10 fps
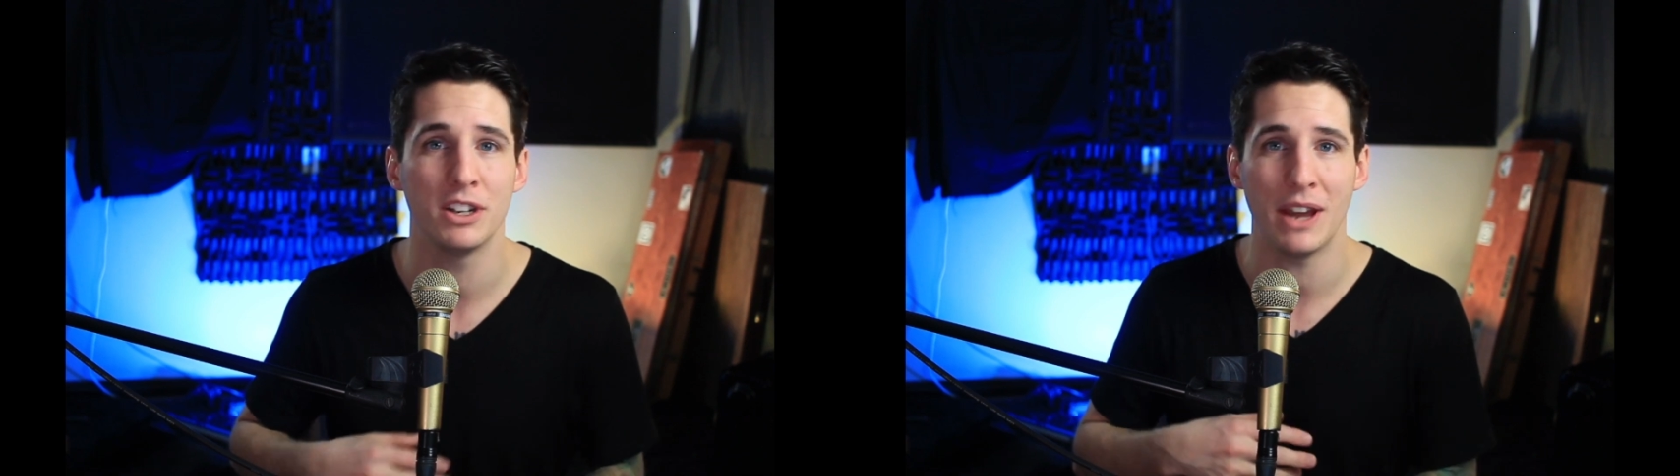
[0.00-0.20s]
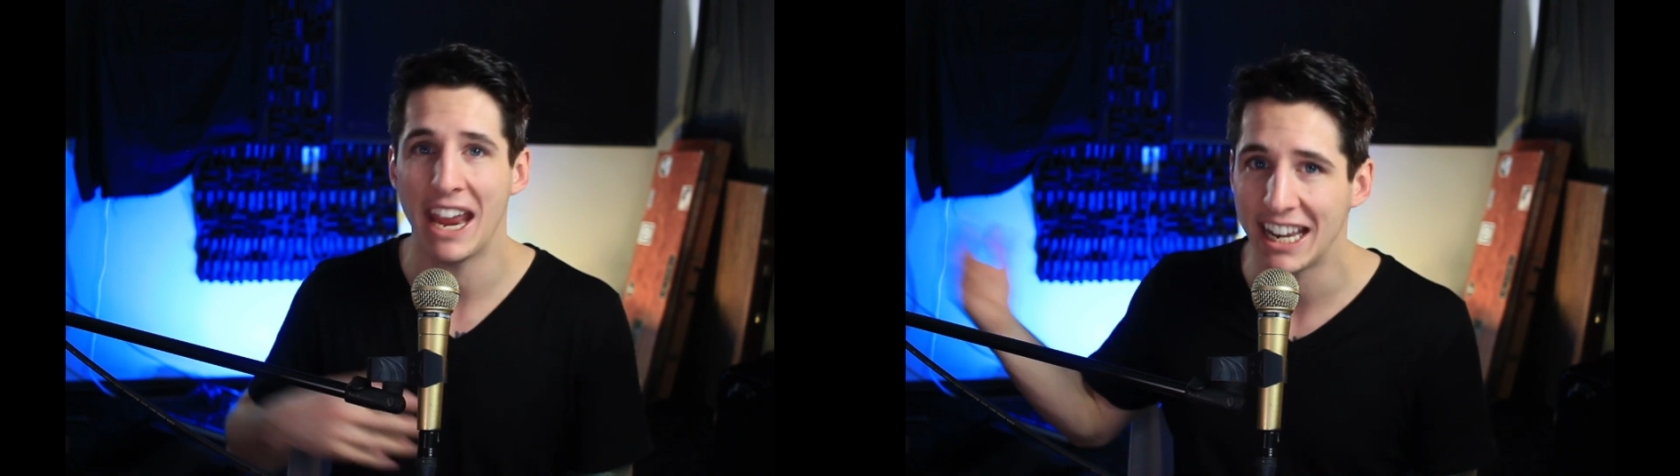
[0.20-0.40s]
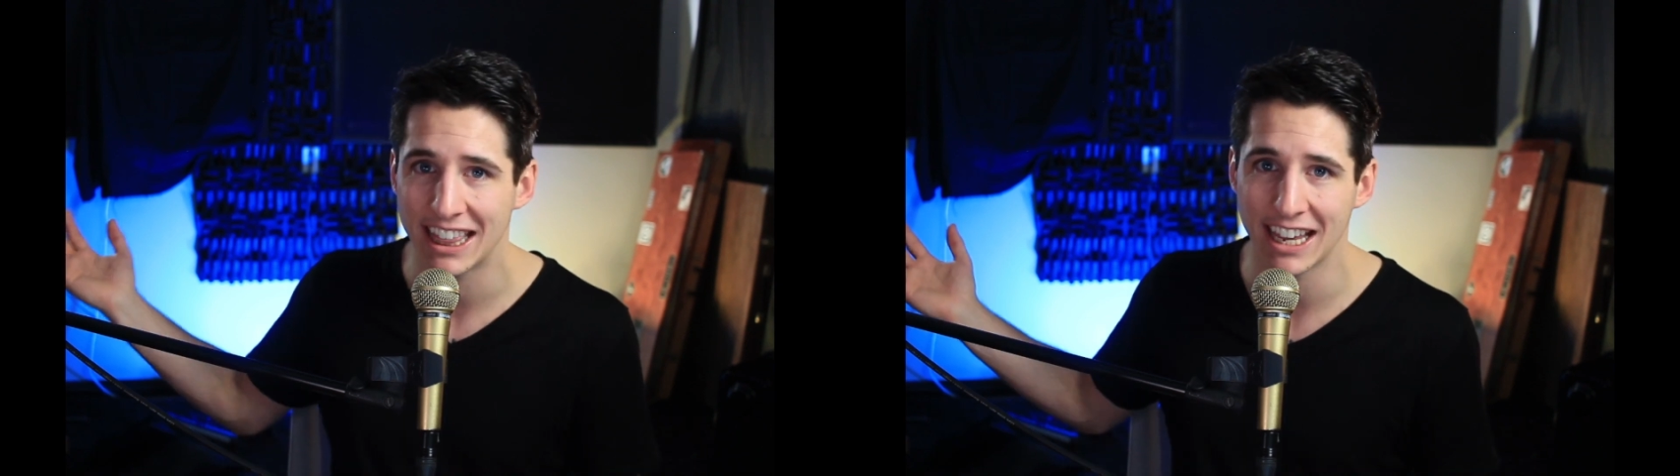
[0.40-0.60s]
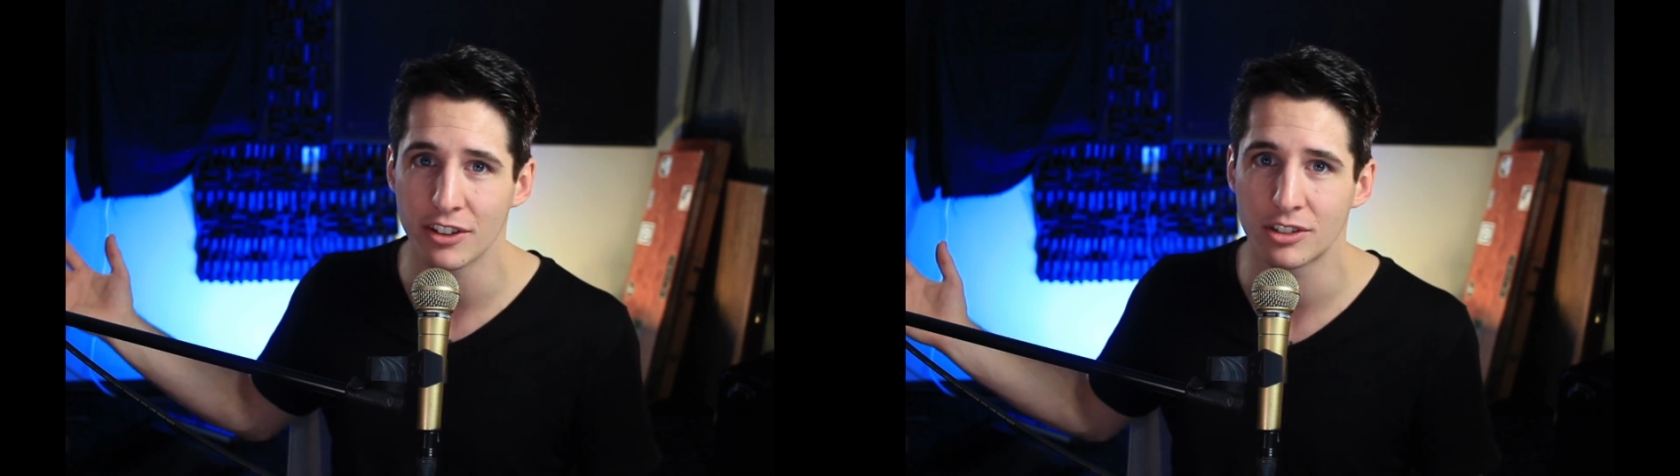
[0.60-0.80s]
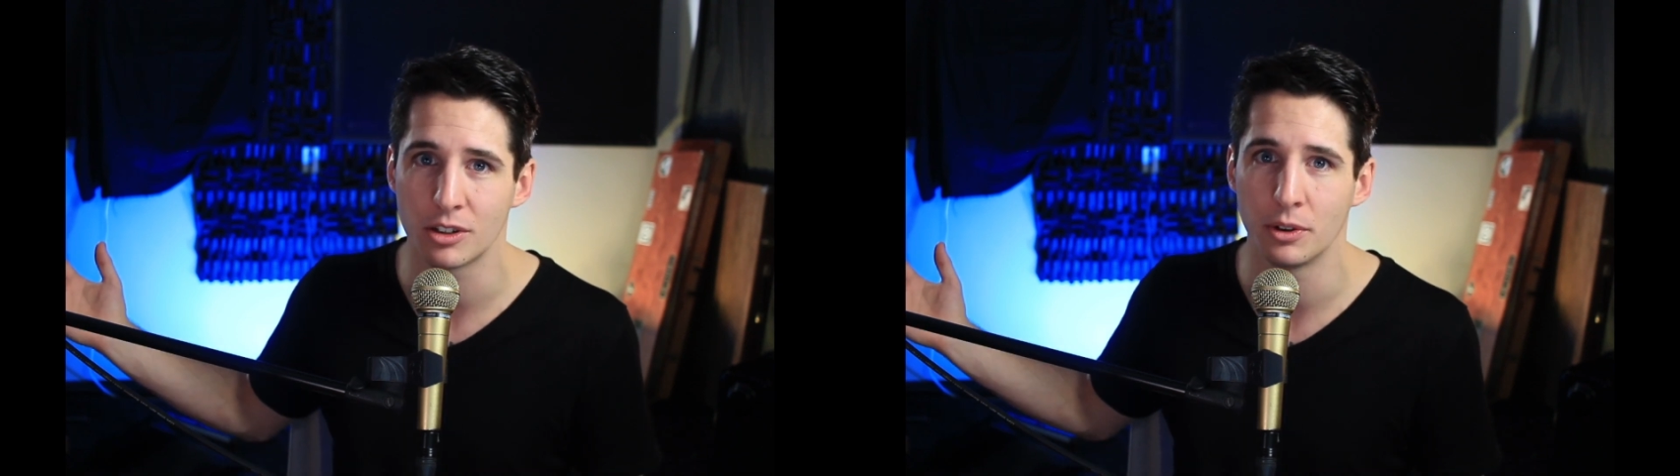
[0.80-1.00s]
we do anything
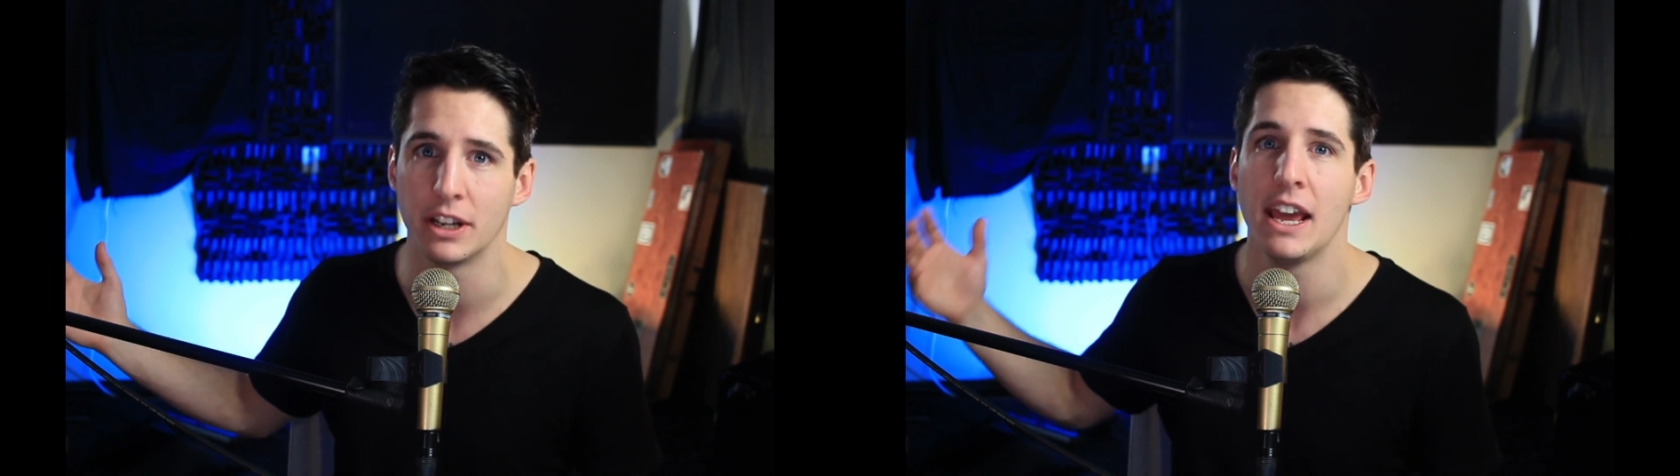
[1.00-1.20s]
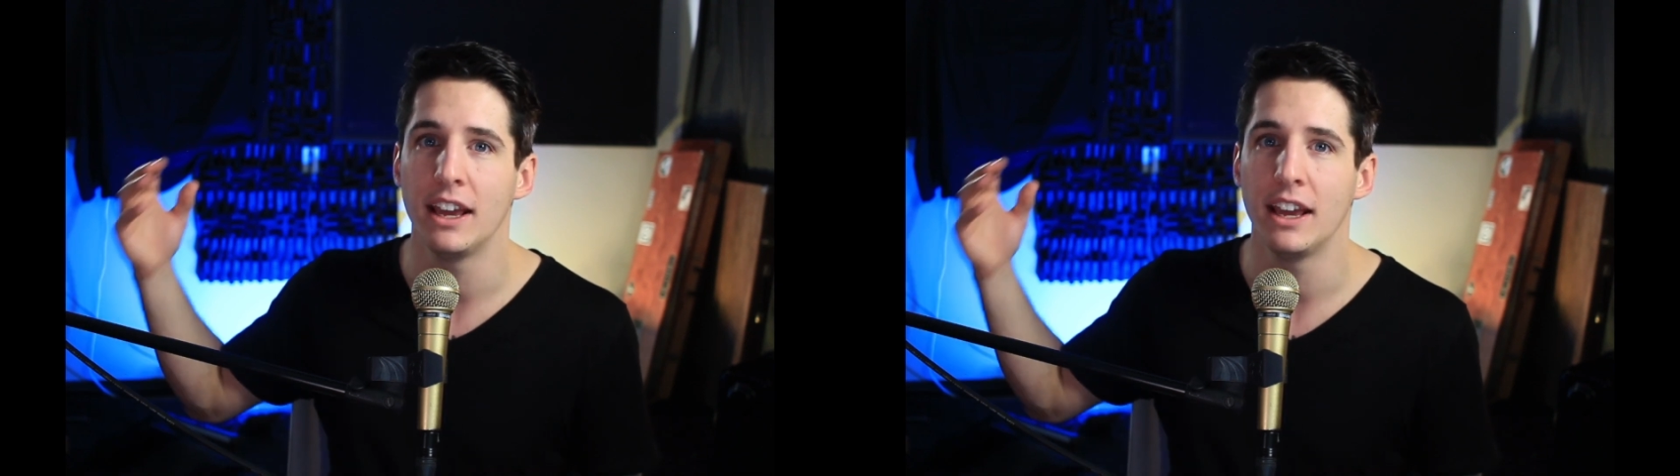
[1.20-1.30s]
else to it